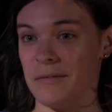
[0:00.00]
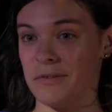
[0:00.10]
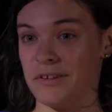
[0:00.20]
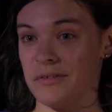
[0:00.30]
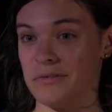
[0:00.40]
It
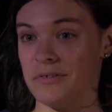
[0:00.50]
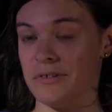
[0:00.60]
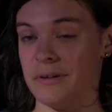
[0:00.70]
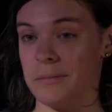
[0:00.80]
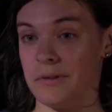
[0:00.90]
was a
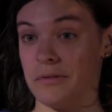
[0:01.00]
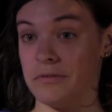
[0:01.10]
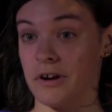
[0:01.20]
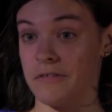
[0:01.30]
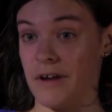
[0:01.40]

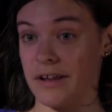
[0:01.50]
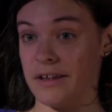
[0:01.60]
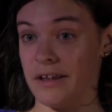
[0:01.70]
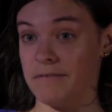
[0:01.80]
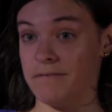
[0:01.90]
little
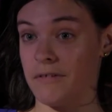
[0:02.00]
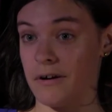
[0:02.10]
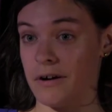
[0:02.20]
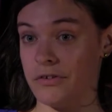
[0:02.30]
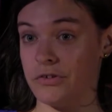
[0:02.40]
nerve-wracking at
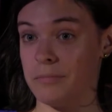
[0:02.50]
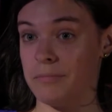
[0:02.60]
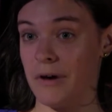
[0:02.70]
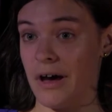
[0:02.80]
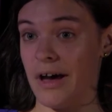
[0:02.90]
first,
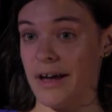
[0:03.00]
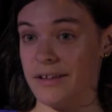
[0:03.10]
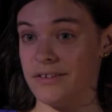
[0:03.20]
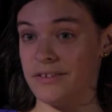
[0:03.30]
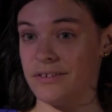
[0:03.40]

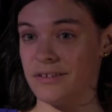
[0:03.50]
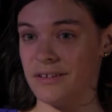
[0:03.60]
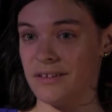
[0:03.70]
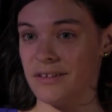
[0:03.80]
but